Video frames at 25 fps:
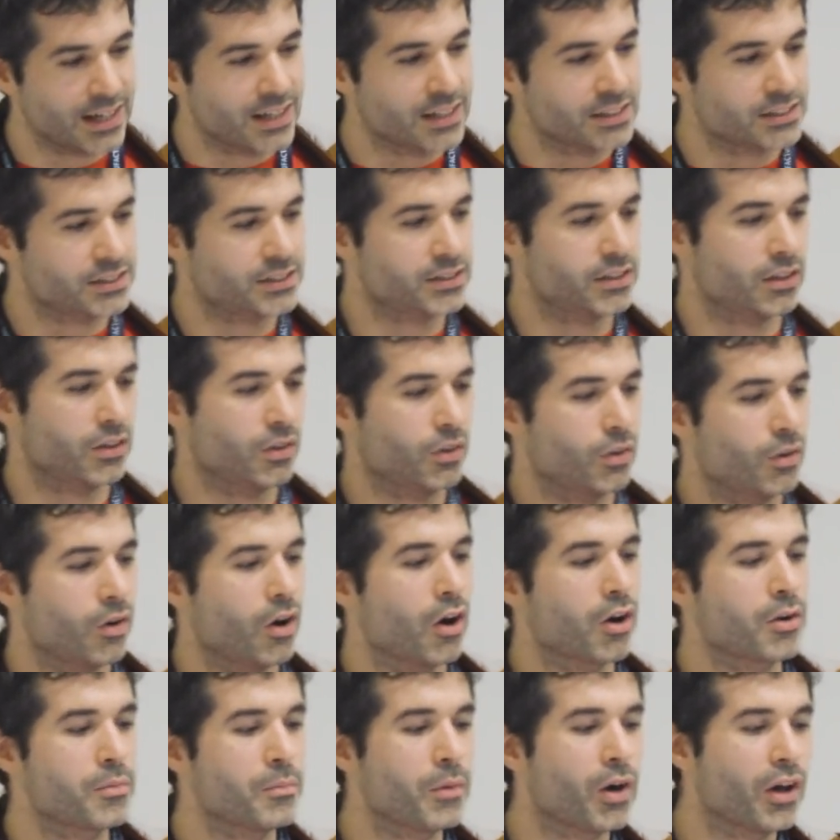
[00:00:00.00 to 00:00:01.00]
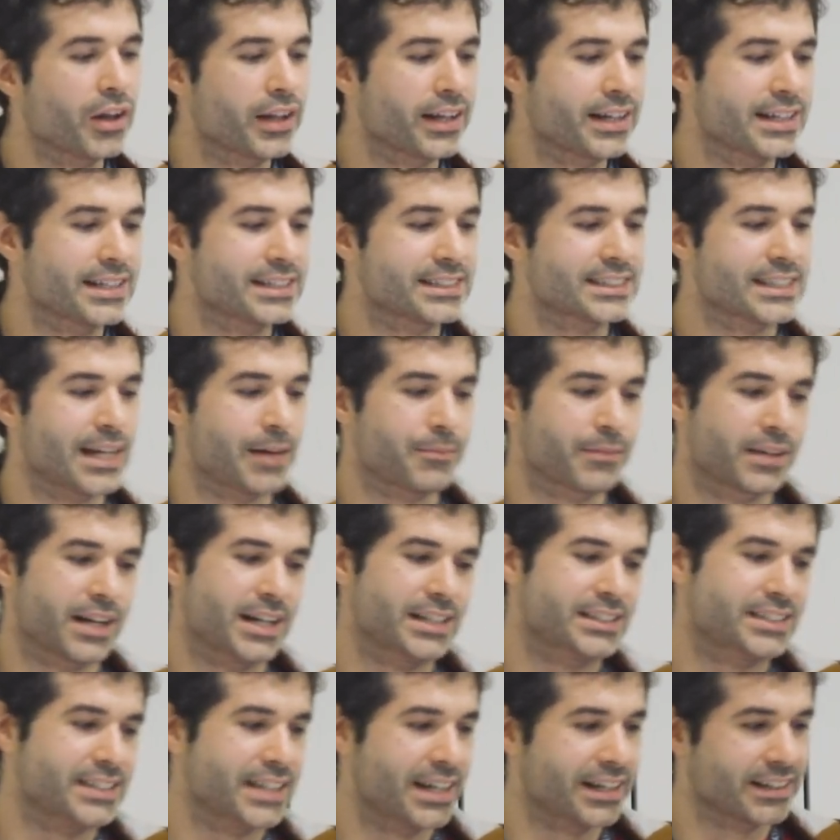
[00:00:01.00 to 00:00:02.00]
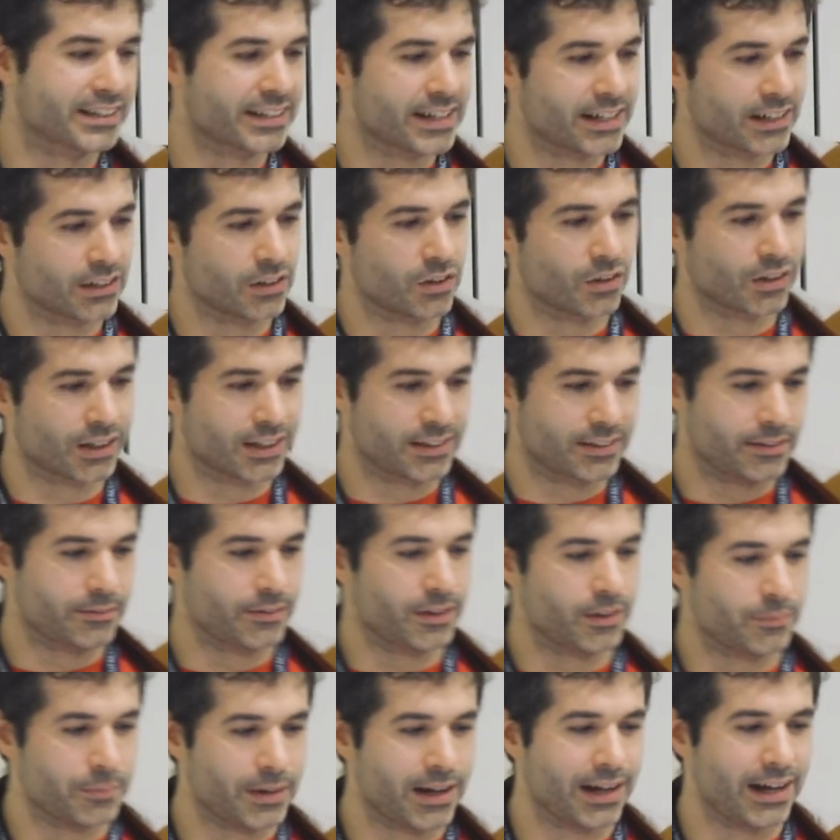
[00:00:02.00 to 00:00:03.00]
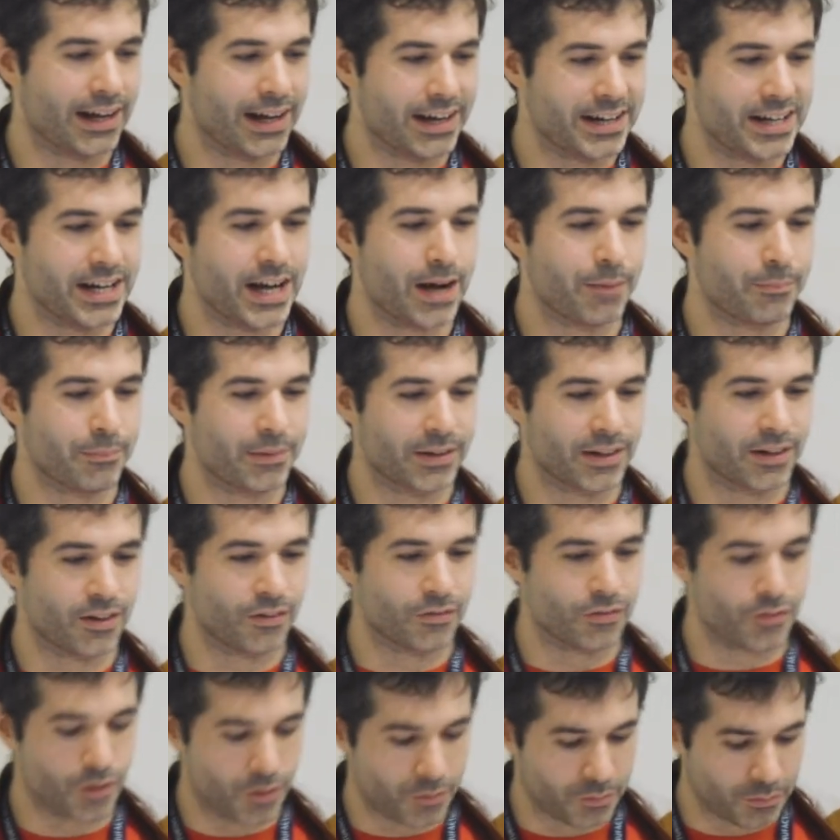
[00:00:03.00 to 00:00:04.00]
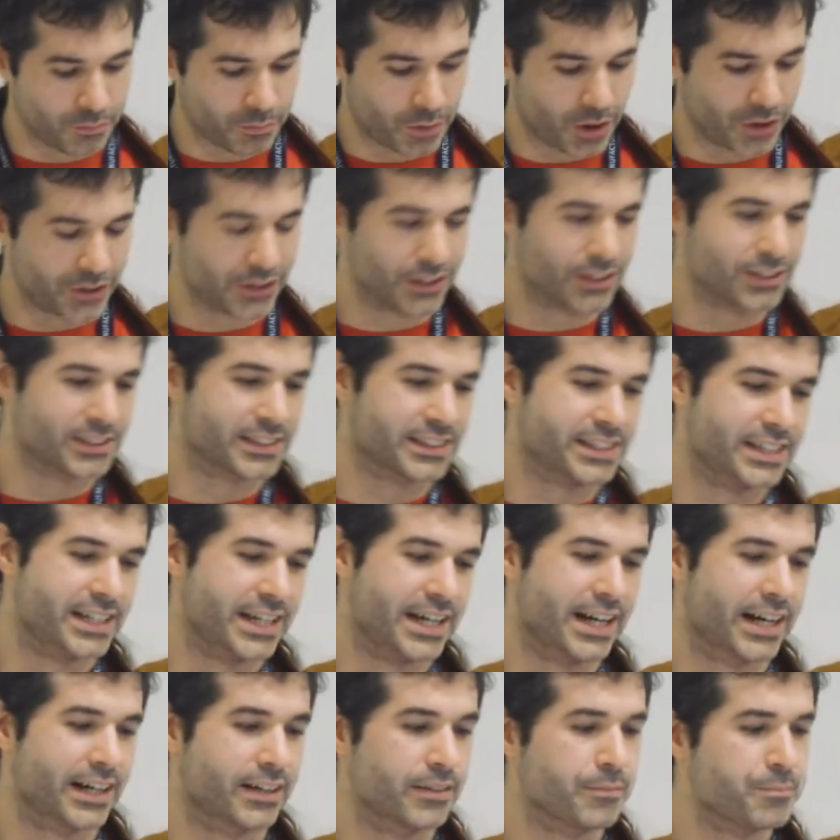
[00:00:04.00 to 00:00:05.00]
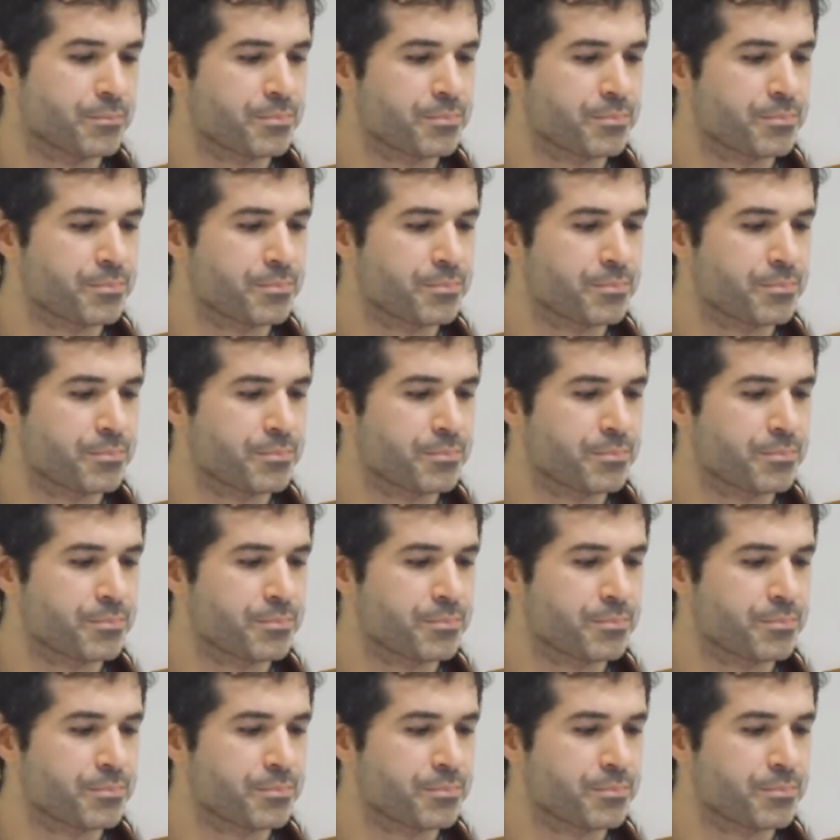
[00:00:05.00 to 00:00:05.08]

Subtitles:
So our modelers, Sam Rice and Craig Logan, develop a number of models here.